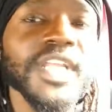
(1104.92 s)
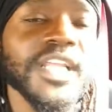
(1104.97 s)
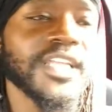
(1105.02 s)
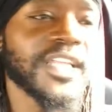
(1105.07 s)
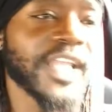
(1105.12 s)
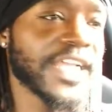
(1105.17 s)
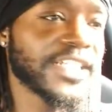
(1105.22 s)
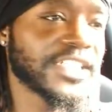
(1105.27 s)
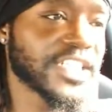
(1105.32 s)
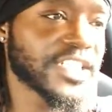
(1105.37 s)

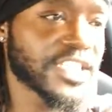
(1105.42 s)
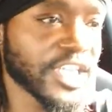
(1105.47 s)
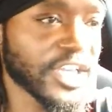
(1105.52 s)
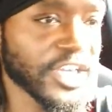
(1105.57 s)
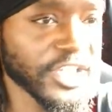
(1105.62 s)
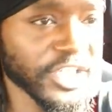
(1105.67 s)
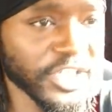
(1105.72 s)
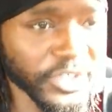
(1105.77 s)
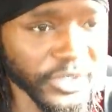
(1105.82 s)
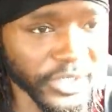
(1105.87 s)
Light just
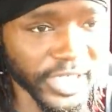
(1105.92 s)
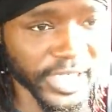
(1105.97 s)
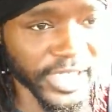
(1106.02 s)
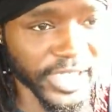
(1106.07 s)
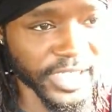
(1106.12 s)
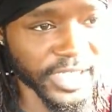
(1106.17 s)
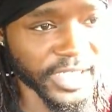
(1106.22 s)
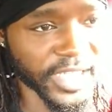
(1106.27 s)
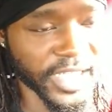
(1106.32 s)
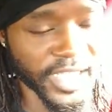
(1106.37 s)
turned
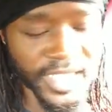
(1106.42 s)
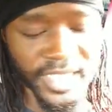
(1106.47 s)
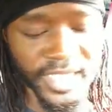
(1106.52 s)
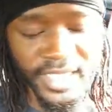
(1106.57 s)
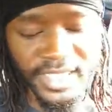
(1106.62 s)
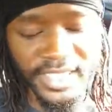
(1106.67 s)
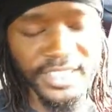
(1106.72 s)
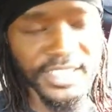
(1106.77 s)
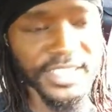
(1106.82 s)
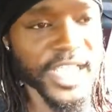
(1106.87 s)
green.
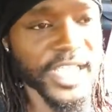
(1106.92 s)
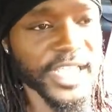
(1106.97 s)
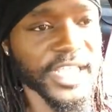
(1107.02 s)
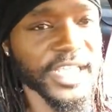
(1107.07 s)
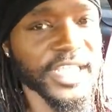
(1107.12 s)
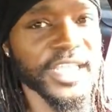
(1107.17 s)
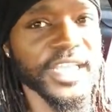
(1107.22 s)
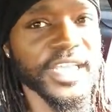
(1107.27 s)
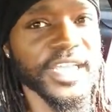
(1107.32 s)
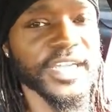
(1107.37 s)

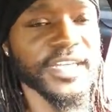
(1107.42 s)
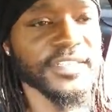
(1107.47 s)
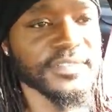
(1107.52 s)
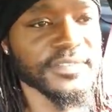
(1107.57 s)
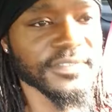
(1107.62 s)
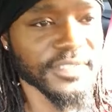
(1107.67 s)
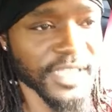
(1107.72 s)
Second gear.